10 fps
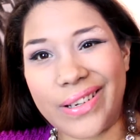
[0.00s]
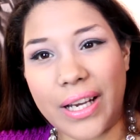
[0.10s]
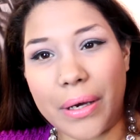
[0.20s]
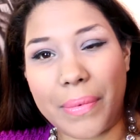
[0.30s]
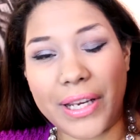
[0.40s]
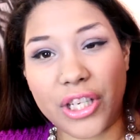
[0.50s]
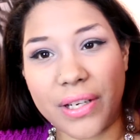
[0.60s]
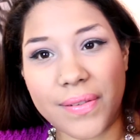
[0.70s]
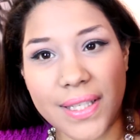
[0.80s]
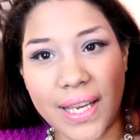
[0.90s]
I should
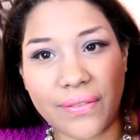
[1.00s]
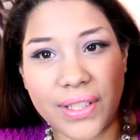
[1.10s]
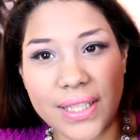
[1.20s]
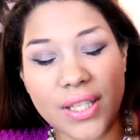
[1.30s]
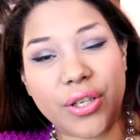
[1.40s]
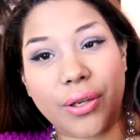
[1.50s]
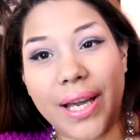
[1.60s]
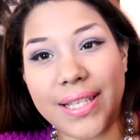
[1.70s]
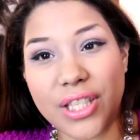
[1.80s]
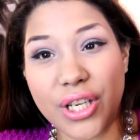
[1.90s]
have saved it so you
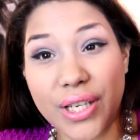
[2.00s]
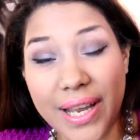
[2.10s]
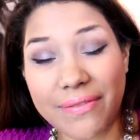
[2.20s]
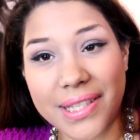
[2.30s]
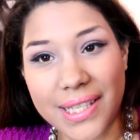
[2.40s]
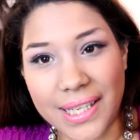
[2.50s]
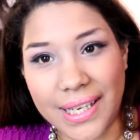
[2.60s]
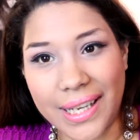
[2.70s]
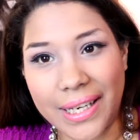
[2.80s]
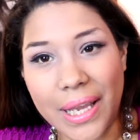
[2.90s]
guys could have seen
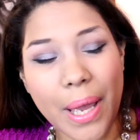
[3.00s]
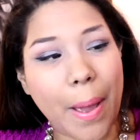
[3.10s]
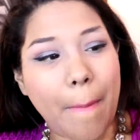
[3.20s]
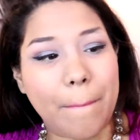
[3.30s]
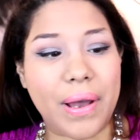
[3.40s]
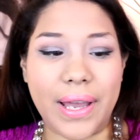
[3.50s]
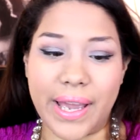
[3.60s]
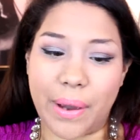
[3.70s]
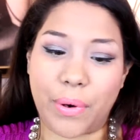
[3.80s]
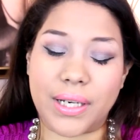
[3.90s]
it, but
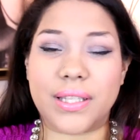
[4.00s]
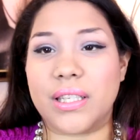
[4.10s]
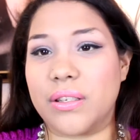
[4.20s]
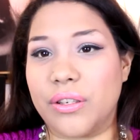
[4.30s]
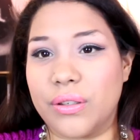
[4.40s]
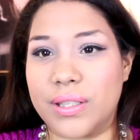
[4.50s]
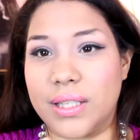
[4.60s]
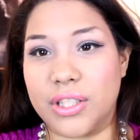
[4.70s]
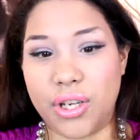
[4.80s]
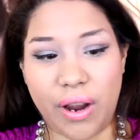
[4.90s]
I wanted to use the
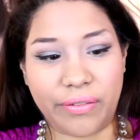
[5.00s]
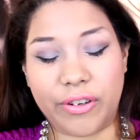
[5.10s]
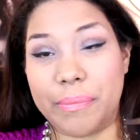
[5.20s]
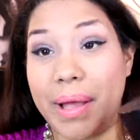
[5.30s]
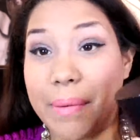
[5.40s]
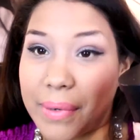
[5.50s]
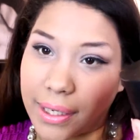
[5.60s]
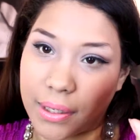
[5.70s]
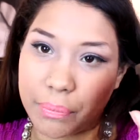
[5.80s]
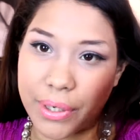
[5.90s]
jar for my
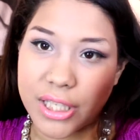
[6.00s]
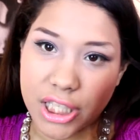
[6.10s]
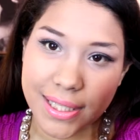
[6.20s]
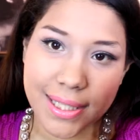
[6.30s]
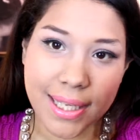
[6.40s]
makeup brushes.